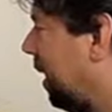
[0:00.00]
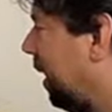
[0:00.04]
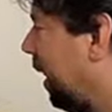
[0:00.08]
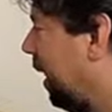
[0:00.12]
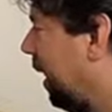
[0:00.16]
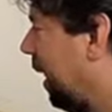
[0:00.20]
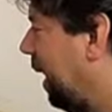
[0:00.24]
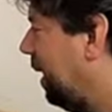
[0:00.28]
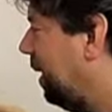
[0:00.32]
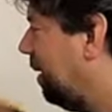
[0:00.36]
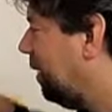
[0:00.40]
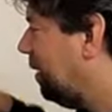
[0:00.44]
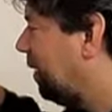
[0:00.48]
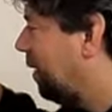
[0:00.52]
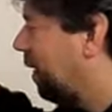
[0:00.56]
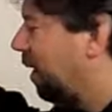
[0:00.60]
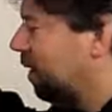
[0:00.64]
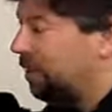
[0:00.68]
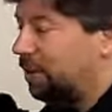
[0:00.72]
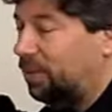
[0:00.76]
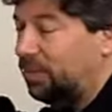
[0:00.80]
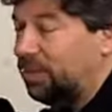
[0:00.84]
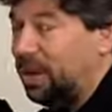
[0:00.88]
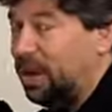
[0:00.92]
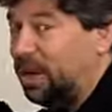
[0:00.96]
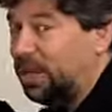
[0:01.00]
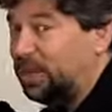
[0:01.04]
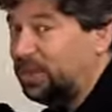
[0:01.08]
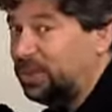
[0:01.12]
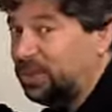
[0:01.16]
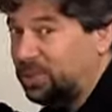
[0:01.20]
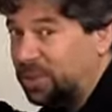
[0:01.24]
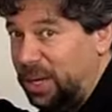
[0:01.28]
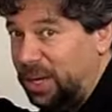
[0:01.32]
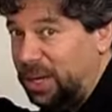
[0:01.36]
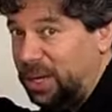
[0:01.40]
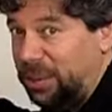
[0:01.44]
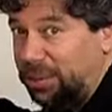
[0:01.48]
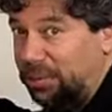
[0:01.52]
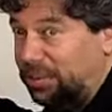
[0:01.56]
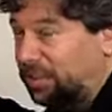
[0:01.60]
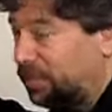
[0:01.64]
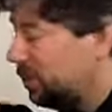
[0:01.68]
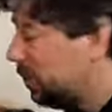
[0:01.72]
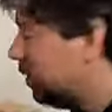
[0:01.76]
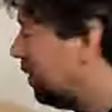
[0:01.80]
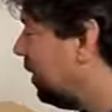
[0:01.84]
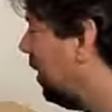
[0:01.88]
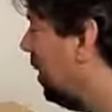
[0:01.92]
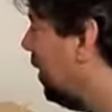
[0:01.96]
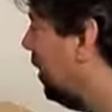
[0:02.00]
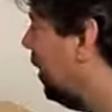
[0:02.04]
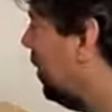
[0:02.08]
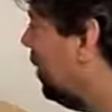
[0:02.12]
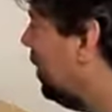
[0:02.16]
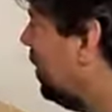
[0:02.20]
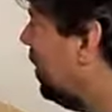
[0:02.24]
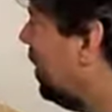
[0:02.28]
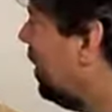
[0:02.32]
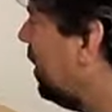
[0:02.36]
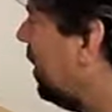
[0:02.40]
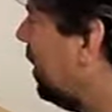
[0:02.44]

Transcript: and it's on the wrong screen. So